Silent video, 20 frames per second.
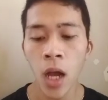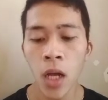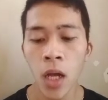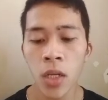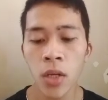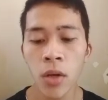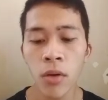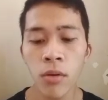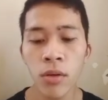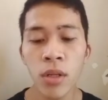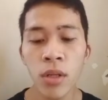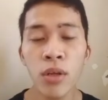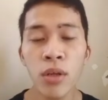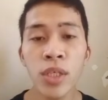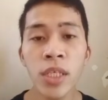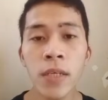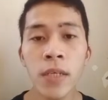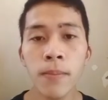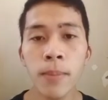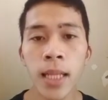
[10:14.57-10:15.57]

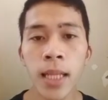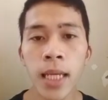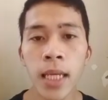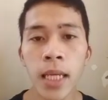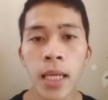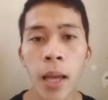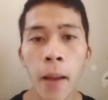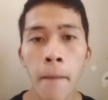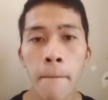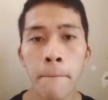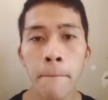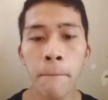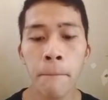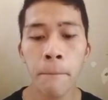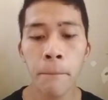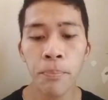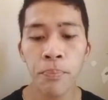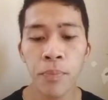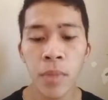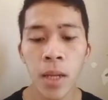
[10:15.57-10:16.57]
Conclusively,
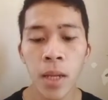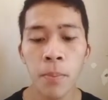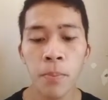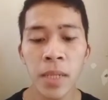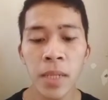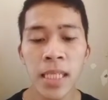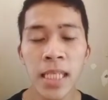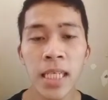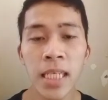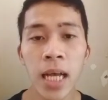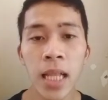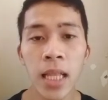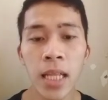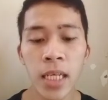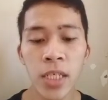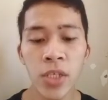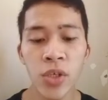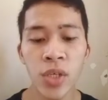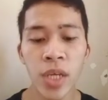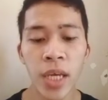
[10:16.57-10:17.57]
physical
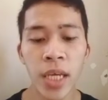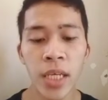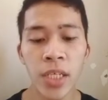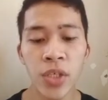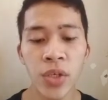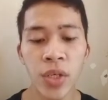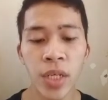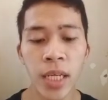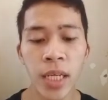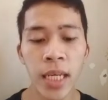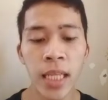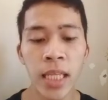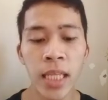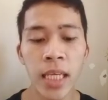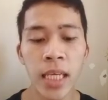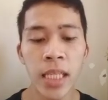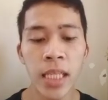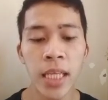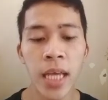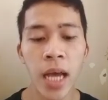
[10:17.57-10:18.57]
education in
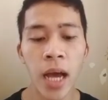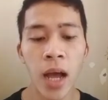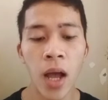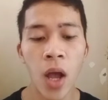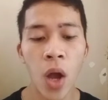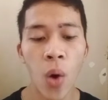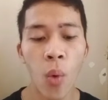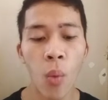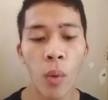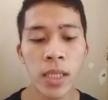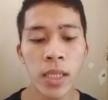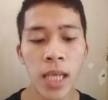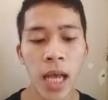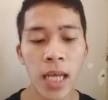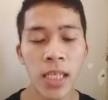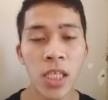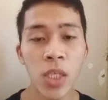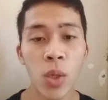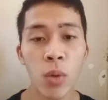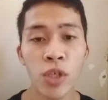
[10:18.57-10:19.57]
India was
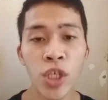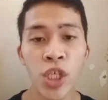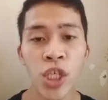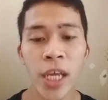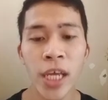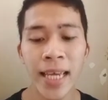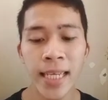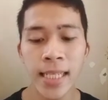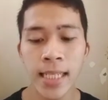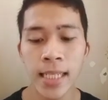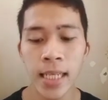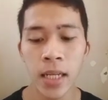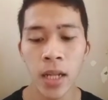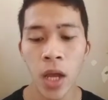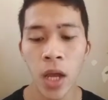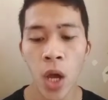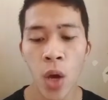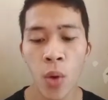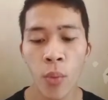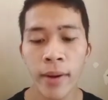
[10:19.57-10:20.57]
associated
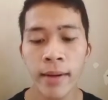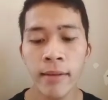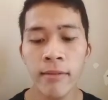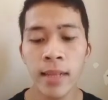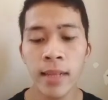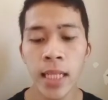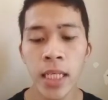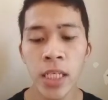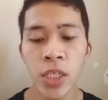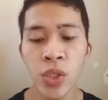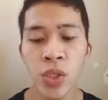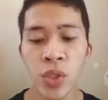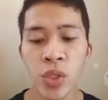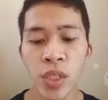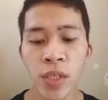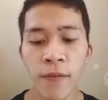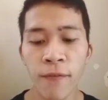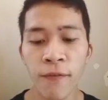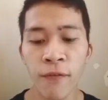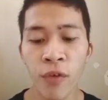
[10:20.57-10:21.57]
with
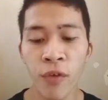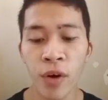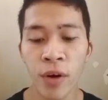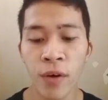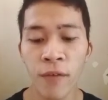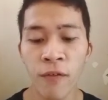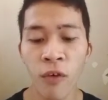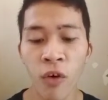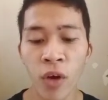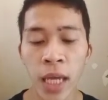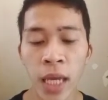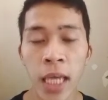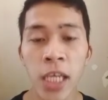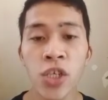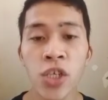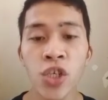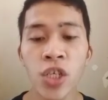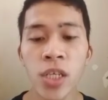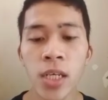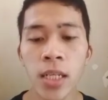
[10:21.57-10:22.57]
religious for
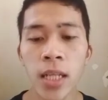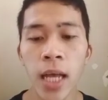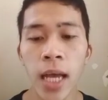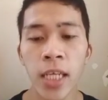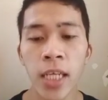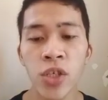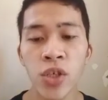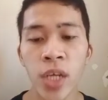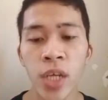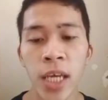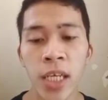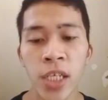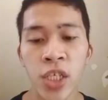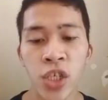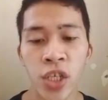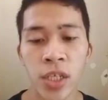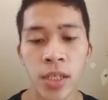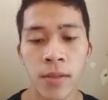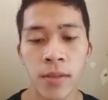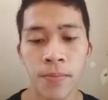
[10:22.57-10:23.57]
vocational
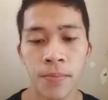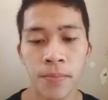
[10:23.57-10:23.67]
education.